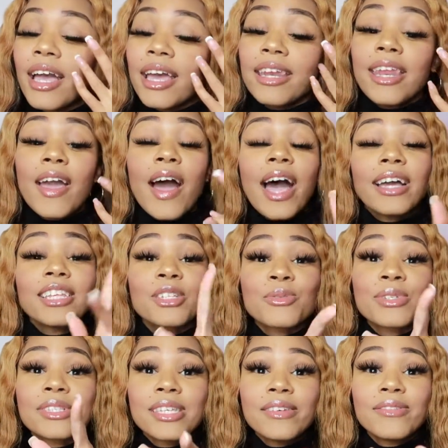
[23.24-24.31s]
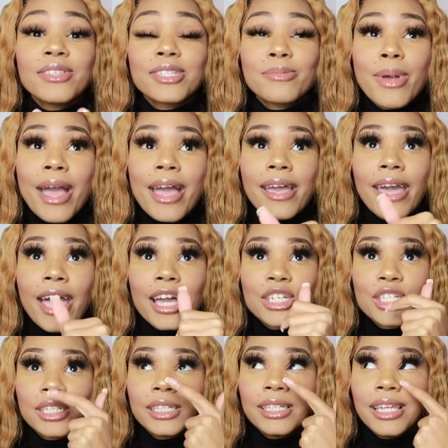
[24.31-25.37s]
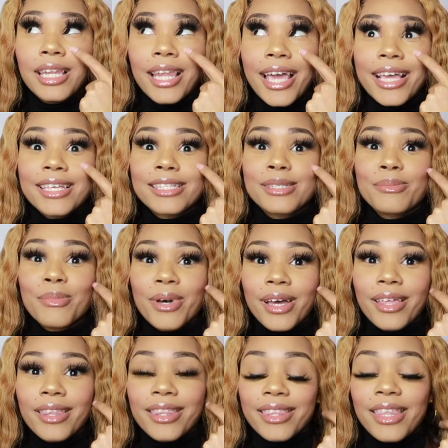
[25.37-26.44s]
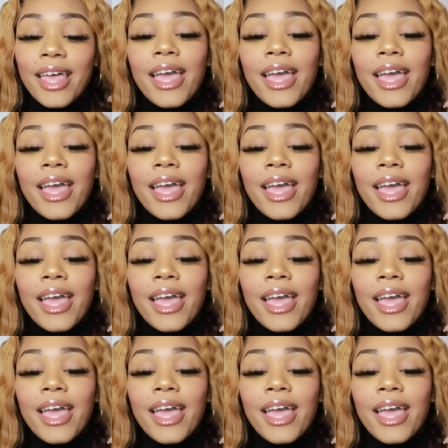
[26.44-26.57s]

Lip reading: Now, I just received this bag actually last month.